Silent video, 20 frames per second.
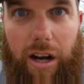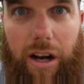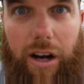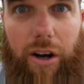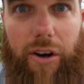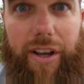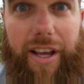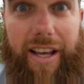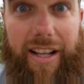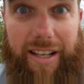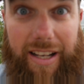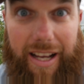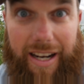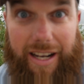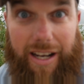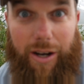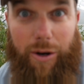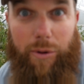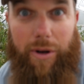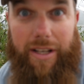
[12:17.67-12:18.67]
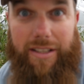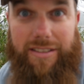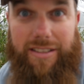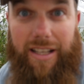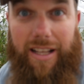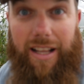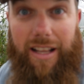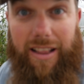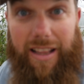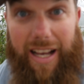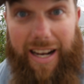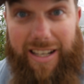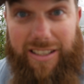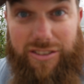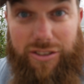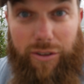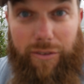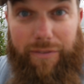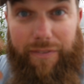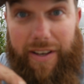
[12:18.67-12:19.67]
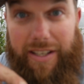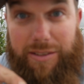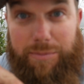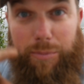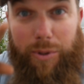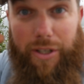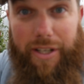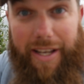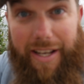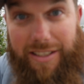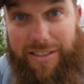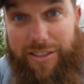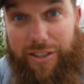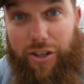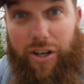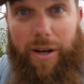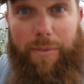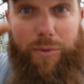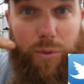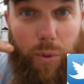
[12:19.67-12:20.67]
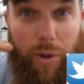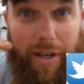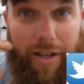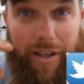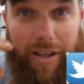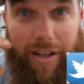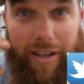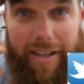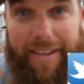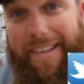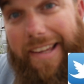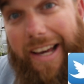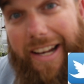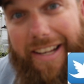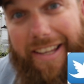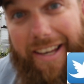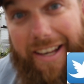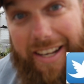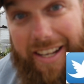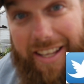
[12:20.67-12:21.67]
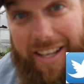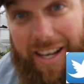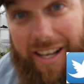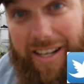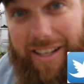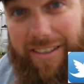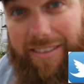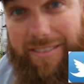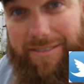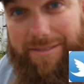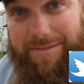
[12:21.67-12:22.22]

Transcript: oh yeah and like always like us on facebook instagram twitter yada yada yada